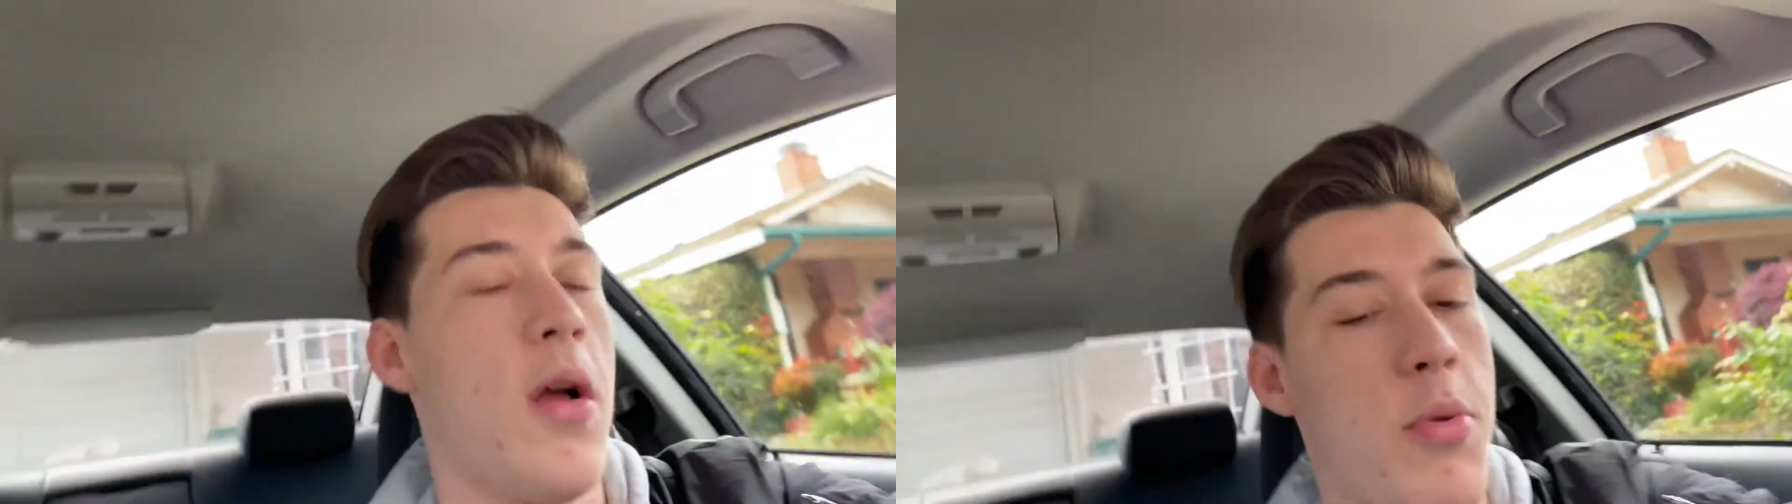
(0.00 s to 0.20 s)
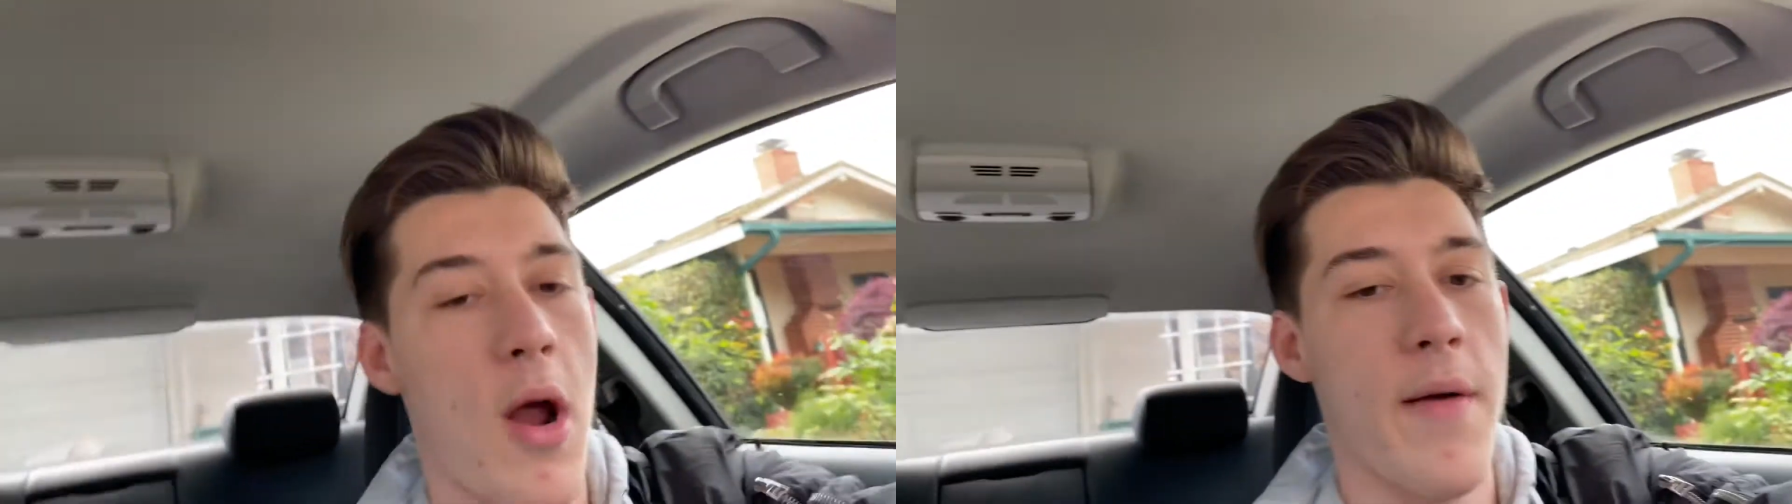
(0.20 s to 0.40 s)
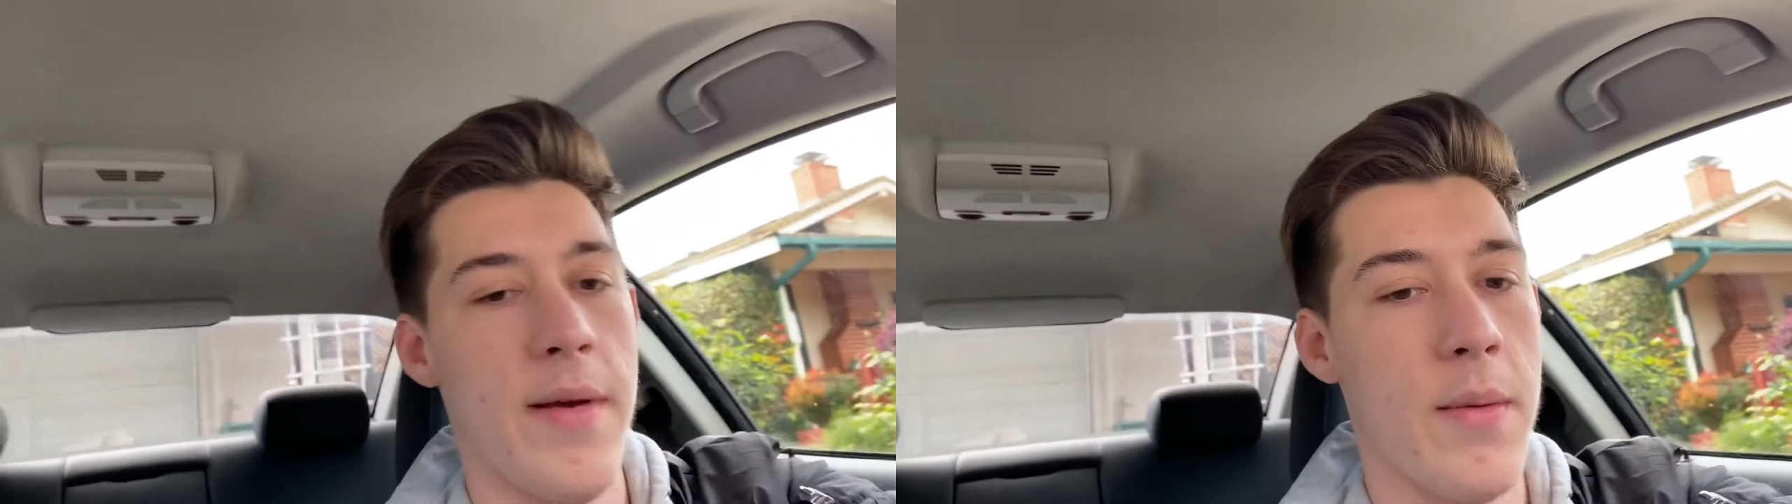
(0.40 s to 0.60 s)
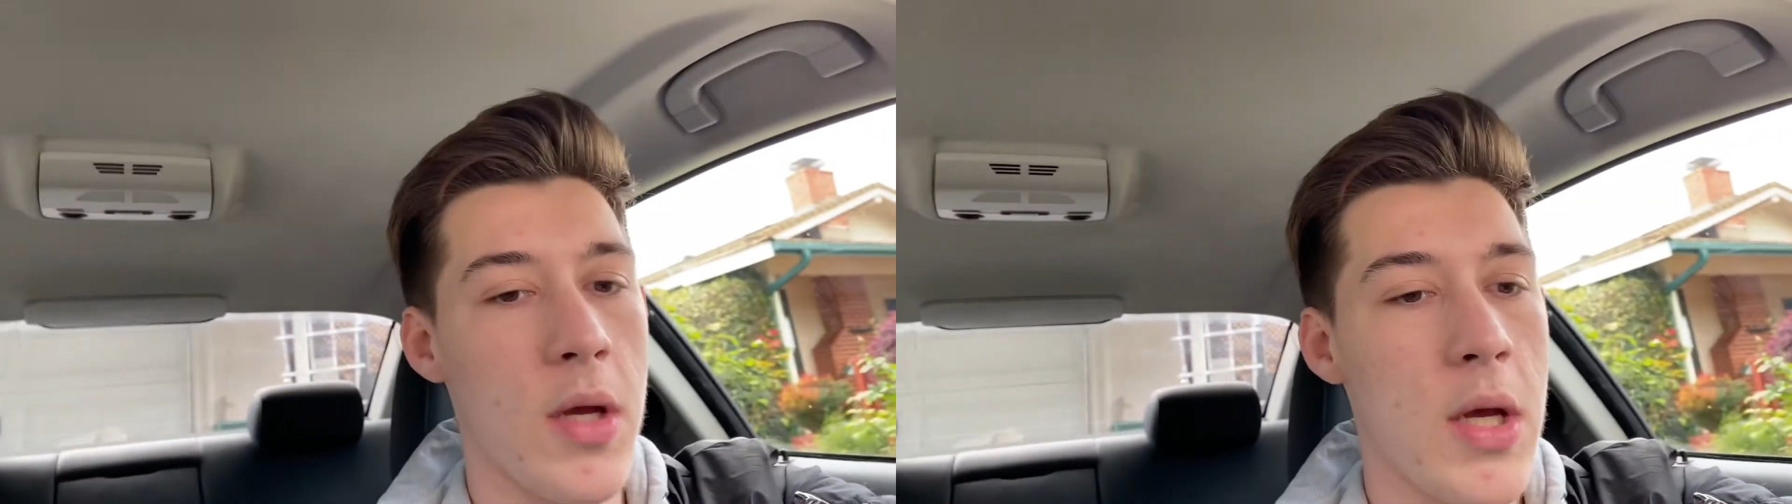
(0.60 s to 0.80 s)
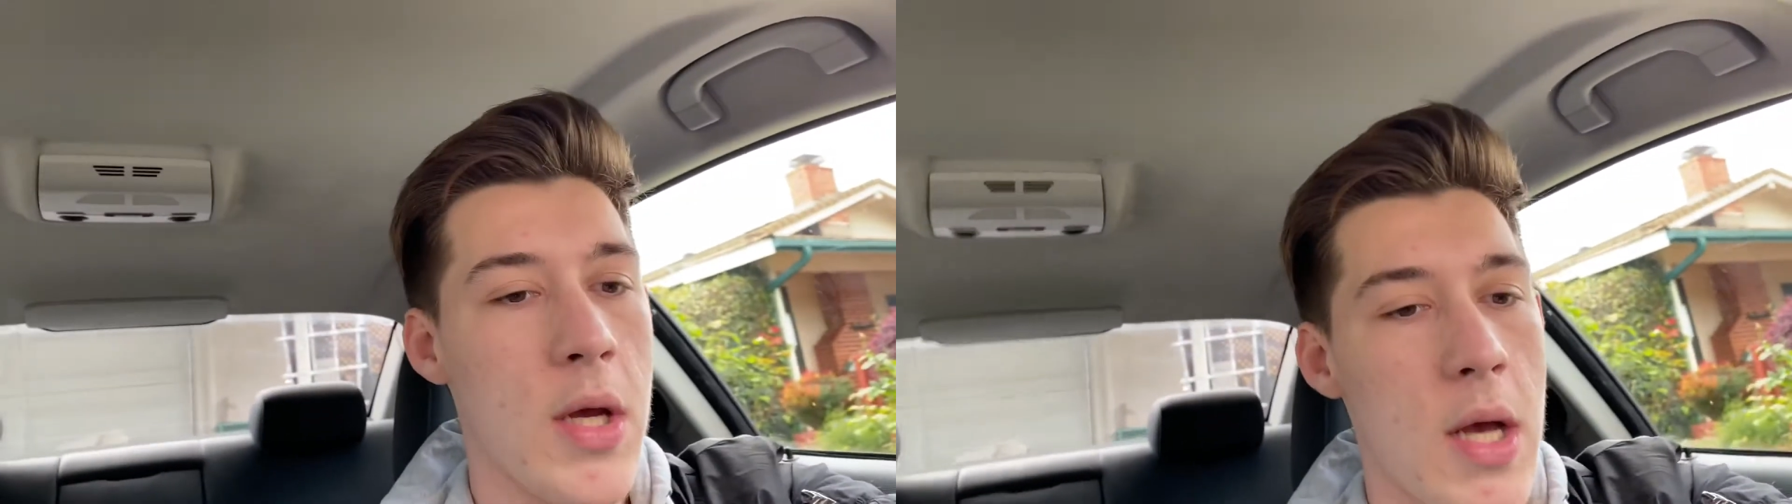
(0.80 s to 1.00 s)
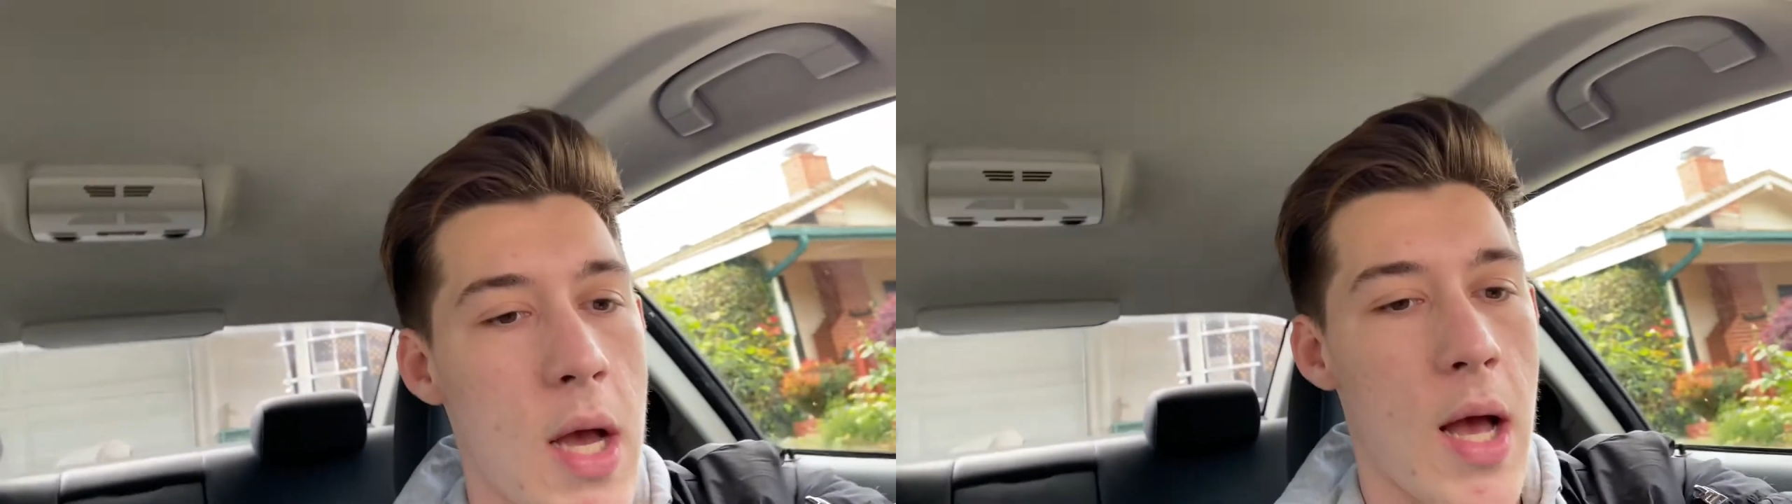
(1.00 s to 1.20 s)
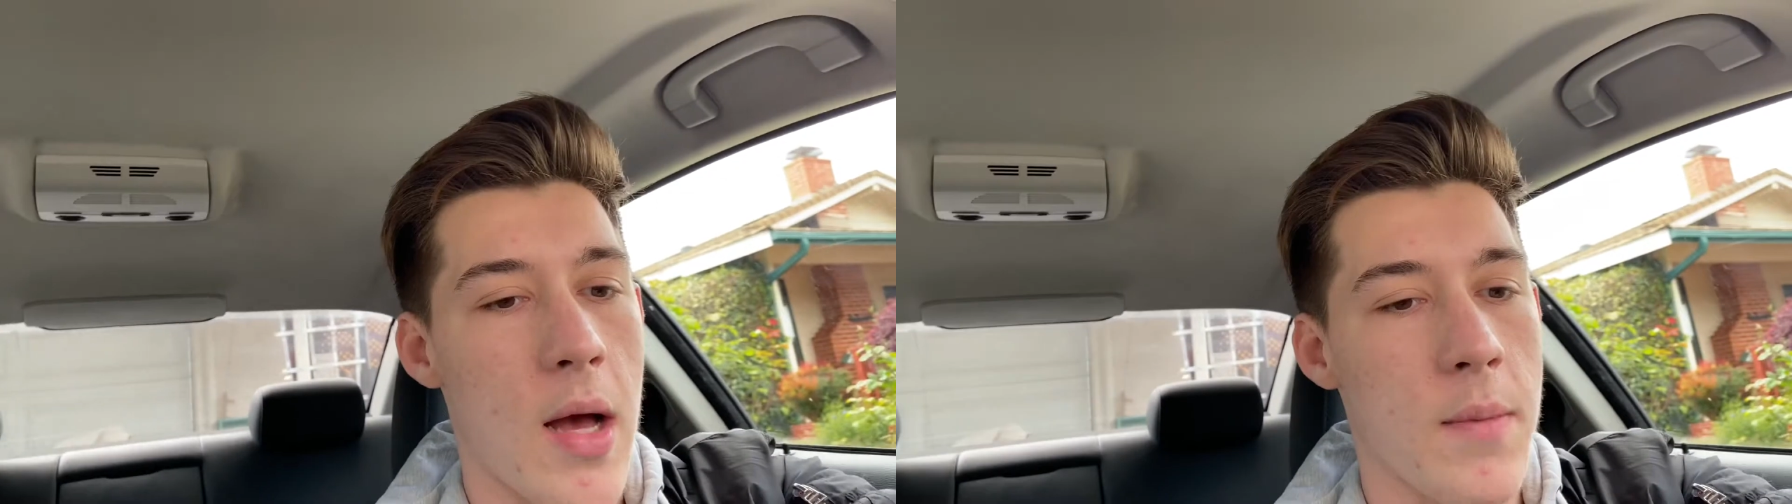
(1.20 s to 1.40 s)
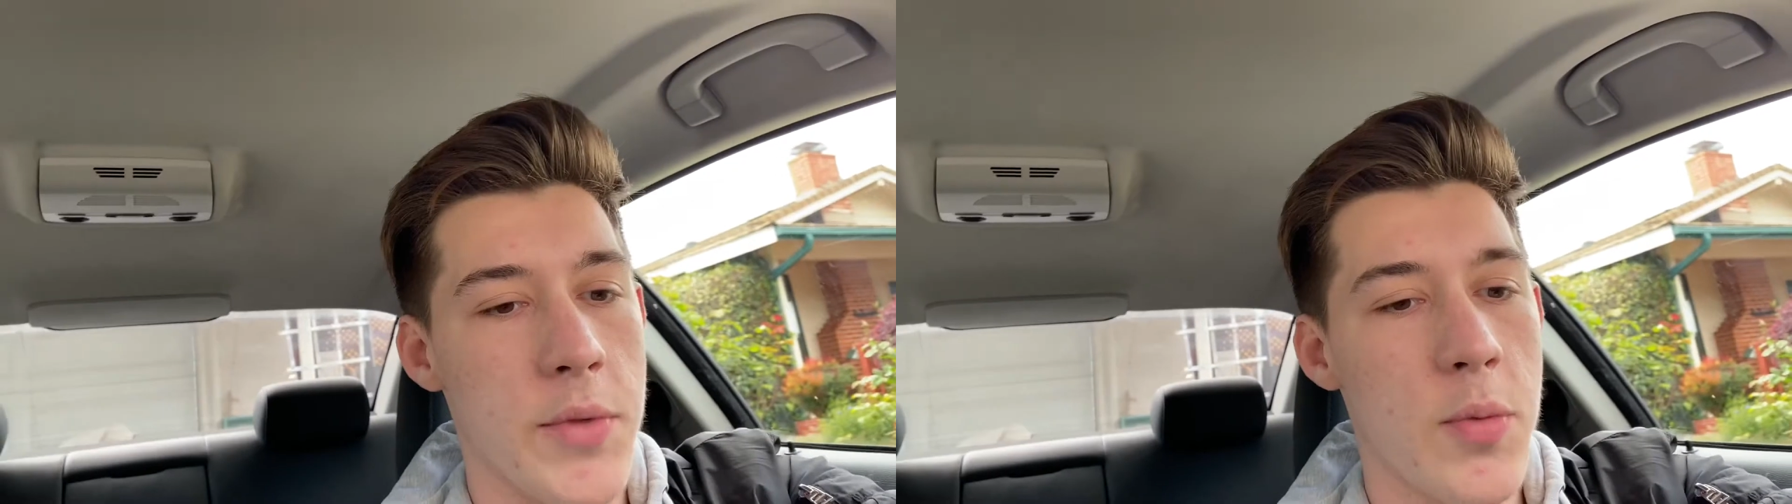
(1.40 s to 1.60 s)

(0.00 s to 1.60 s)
profit. You